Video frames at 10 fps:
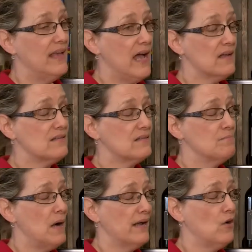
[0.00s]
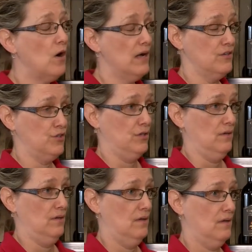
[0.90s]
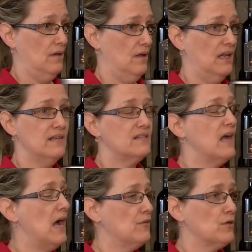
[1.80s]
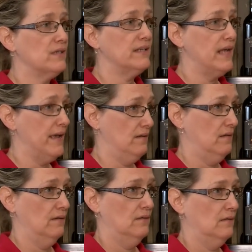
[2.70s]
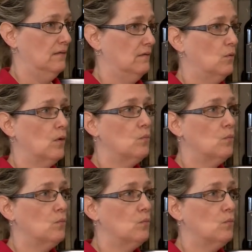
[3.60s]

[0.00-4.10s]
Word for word: Yes, my gosh. At least a 100 a day or